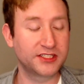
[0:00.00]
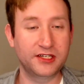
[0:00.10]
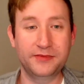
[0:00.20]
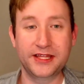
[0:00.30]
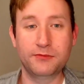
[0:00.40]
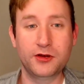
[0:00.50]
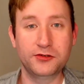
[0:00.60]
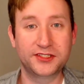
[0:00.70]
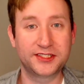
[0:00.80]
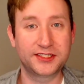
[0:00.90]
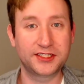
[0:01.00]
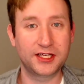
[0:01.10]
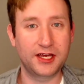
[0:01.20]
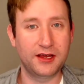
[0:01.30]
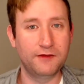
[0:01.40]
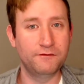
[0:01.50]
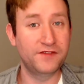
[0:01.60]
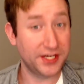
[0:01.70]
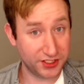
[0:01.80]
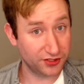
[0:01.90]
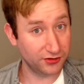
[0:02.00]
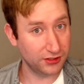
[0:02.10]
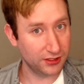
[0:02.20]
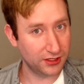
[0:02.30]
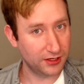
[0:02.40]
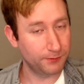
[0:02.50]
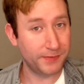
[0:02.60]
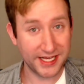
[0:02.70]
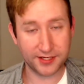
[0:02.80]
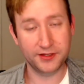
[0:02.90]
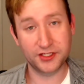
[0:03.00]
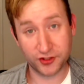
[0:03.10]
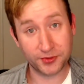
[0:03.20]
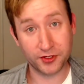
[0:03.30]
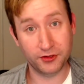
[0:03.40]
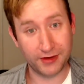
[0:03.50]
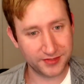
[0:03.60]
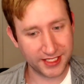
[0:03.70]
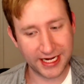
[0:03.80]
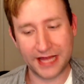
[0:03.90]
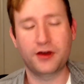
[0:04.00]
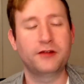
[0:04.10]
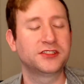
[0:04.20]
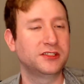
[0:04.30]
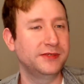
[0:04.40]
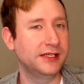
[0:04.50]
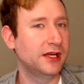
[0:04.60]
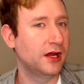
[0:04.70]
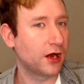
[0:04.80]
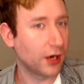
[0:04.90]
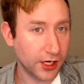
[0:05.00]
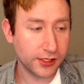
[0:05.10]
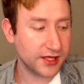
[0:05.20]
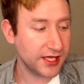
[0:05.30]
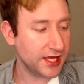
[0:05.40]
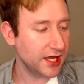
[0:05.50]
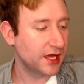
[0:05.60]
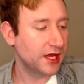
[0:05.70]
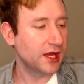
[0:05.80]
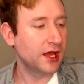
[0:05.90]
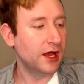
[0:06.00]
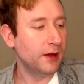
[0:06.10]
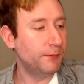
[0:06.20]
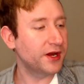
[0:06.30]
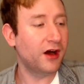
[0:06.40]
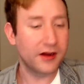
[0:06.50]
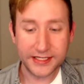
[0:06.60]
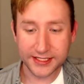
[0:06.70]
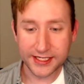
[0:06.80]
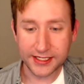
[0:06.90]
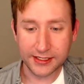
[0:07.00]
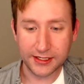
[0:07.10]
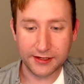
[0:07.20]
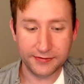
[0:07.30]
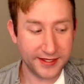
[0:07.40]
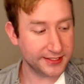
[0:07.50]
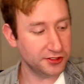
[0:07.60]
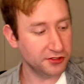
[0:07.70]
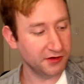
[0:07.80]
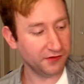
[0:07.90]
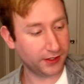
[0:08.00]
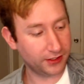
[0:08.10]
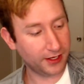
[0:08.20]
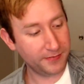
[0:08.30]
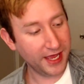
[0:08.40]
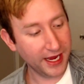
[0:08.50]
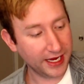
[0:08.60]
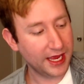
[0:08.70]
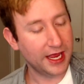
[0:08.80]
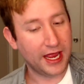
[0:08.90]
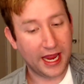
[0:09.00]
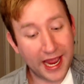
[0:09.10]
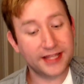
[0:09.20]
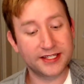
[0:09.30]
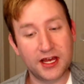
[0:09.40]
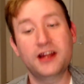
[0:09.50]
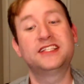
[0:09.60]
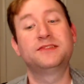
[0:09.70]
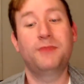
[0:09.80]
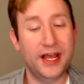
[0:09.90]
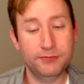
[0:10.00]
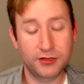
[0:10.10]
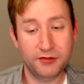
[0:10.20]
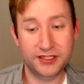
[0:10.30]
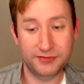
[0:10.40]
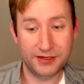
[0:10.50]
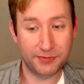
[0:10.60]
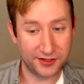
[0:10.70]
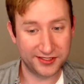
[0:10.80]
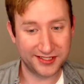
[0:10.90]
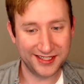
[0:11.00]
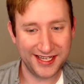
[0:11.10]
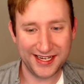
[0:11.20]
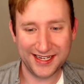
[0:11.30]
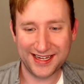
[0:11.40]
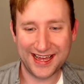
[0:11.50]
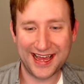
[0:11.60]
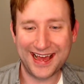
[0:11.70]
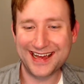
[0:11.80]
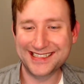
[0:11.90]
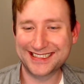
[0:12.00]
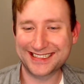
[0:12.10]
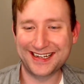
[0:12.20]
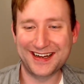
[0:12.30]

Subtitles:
going to be the most vegetal based on the description on the website. I thought it was going to be earthy, but honestly, this New Riff Club pick, it's not as mind-blowing to me personally as